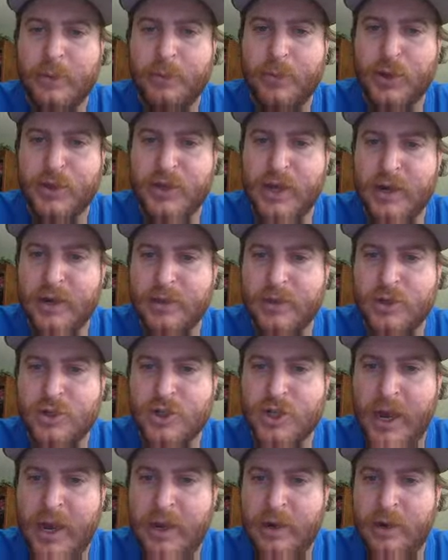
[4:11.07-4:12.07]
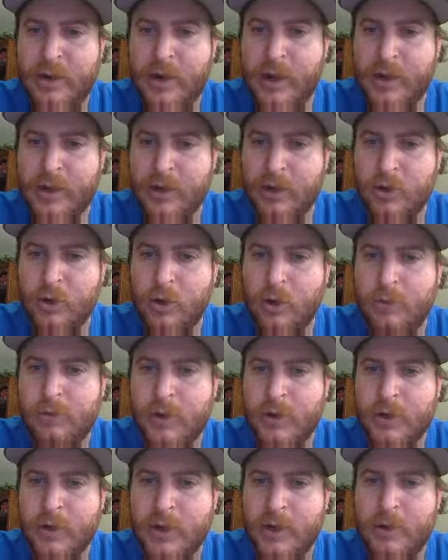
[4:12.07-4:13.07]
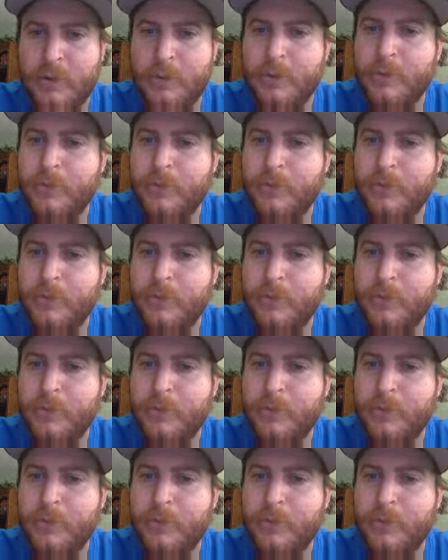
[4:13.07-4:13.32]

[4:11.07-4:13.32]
put that in the chat, and I can go over it again.